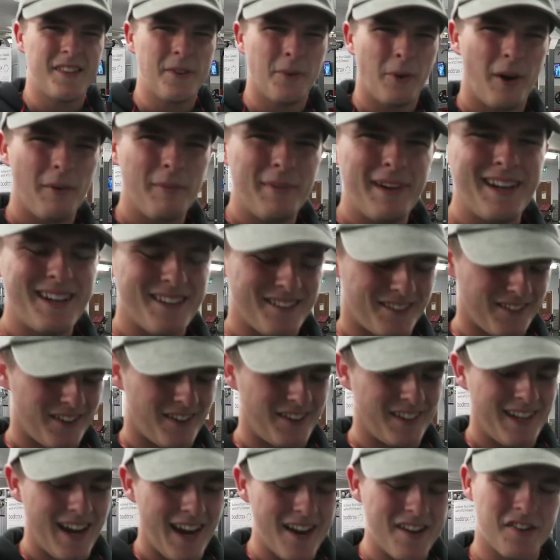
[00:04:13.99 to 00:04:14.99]
what I mean? It's
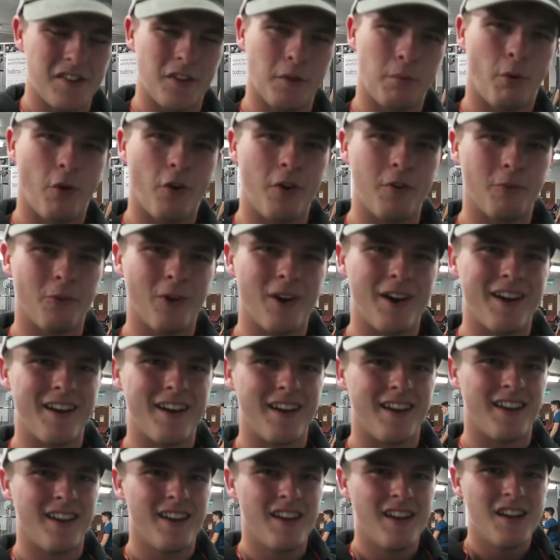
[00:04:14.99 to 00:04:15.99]
kind of getting to the point
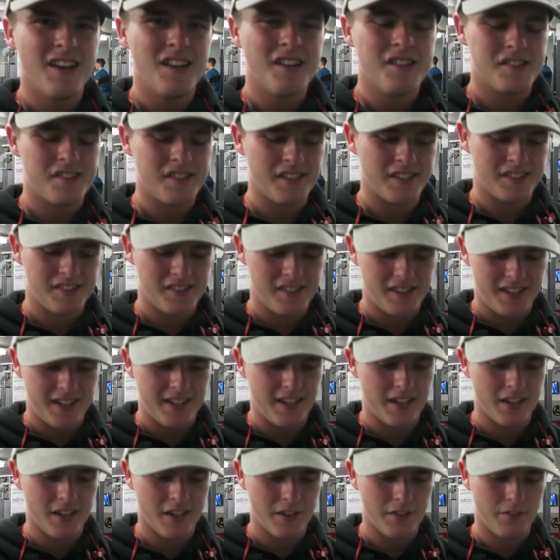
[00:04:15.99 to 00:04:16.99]
where sixty
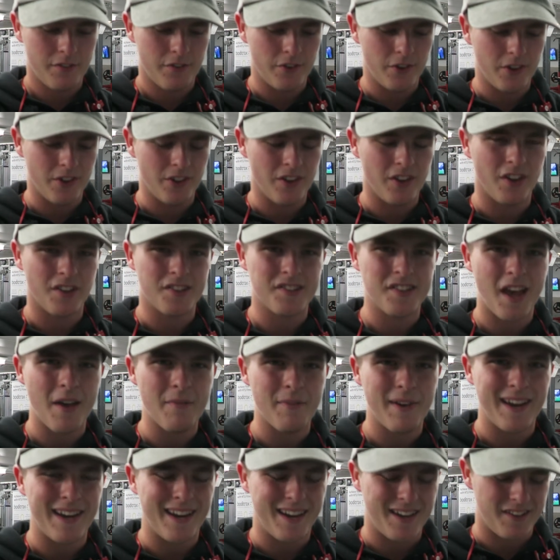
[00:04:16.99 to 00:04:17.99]
for a set
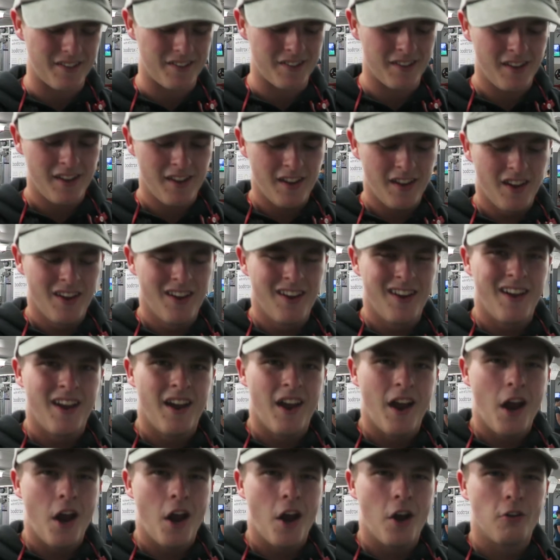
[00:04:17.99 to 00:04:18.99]
of eight is
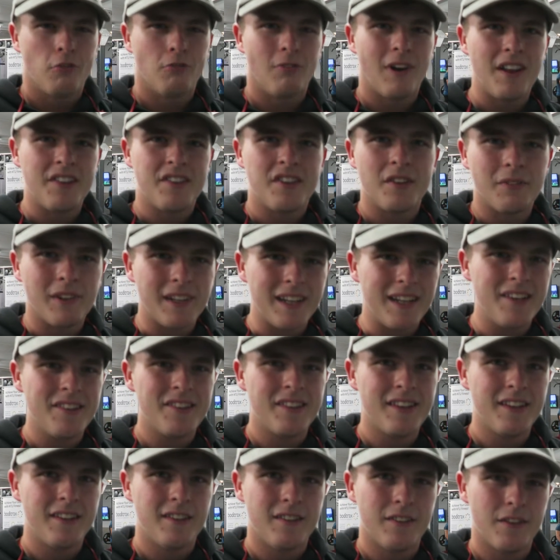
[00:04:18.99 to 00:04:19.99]
relatively
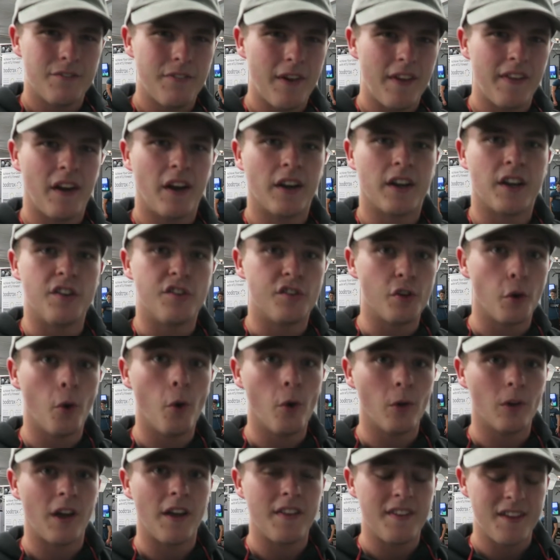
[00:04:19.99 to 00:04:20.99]
easy. The fact that I can
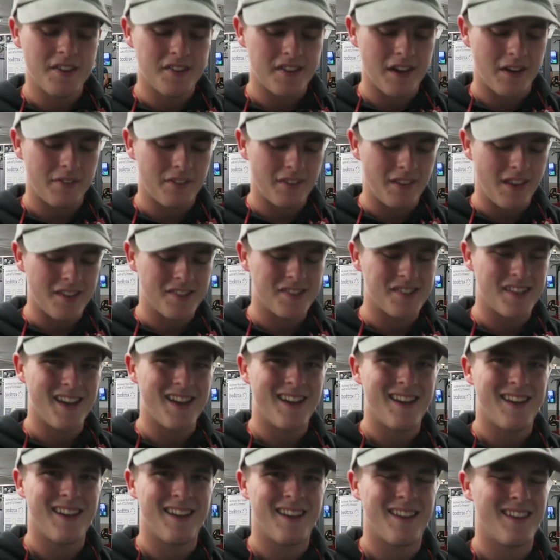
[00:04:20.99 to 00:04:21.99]
talk like this after that
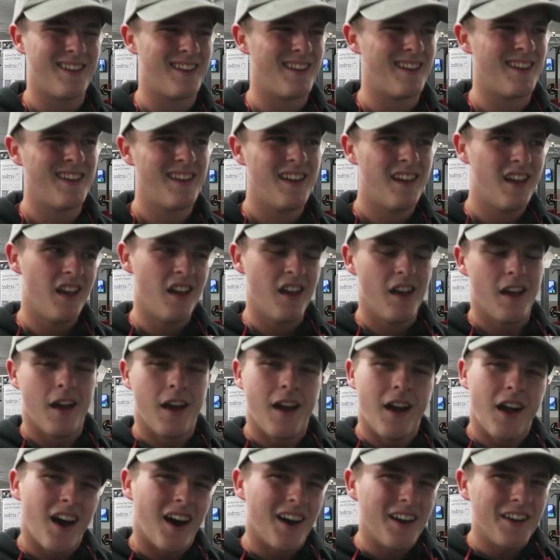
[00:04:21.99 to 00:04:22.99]
set,
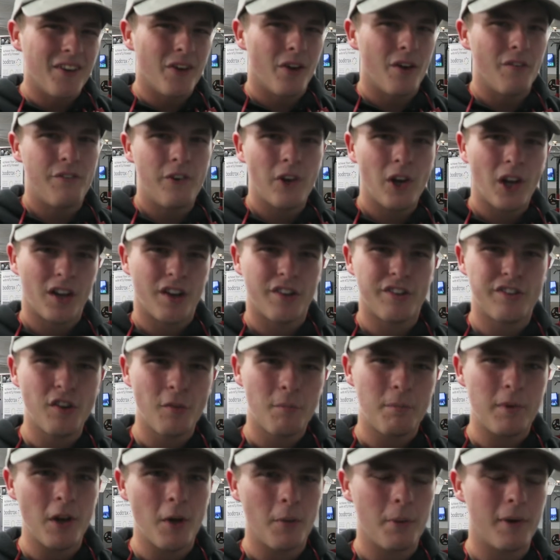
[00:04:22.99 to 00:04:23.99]
I know, I feel like I
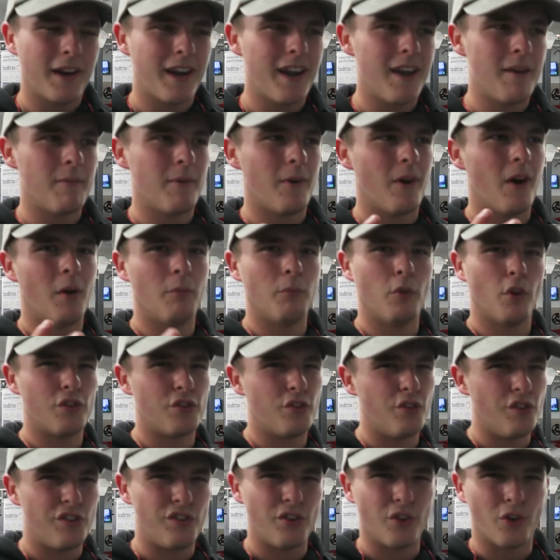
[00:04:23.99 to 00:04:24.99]
should be upping it, but I'm not
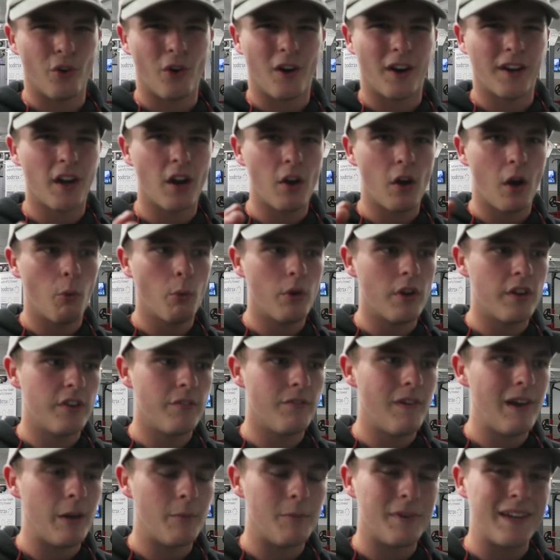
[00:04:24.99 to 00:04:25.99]
too sure. I can't, I want to
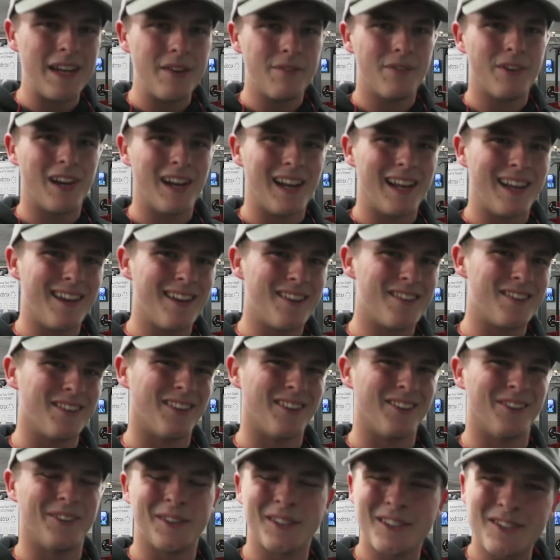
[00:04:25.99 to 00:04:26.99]
develop evenly,
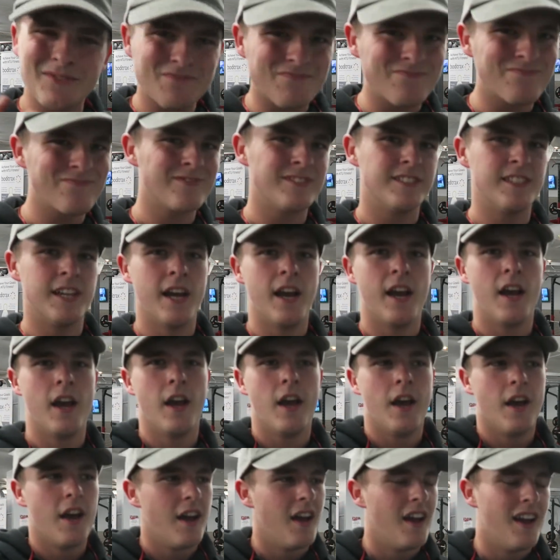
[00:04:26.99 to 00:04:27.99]
so
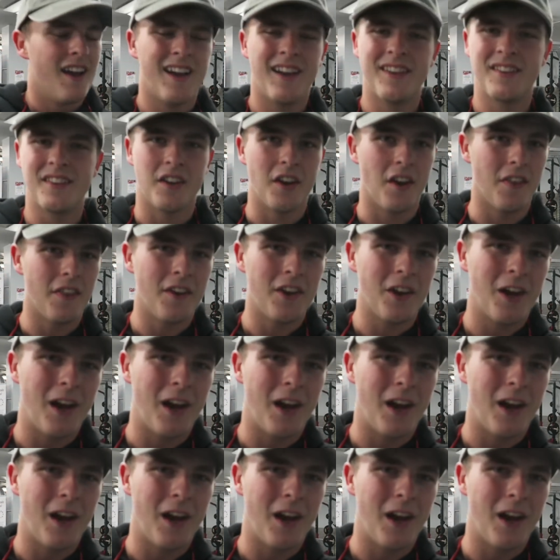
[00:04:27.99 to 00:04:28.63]
it's another